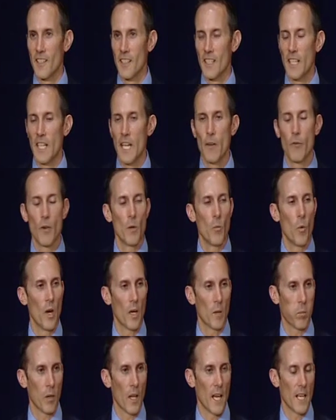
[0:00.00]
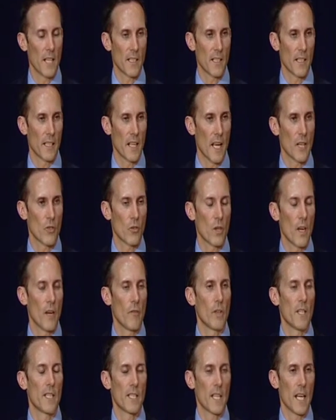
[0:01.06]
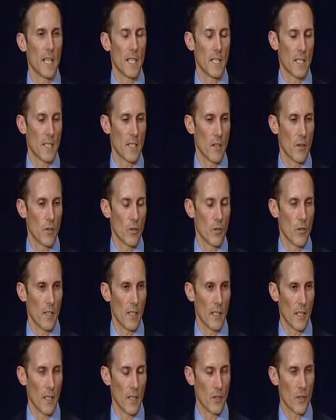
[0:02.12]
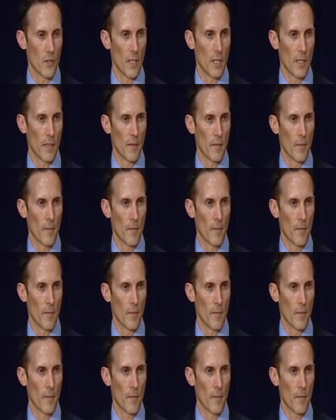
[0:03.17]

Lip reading: in every workplace in the country, every state and territory of the country.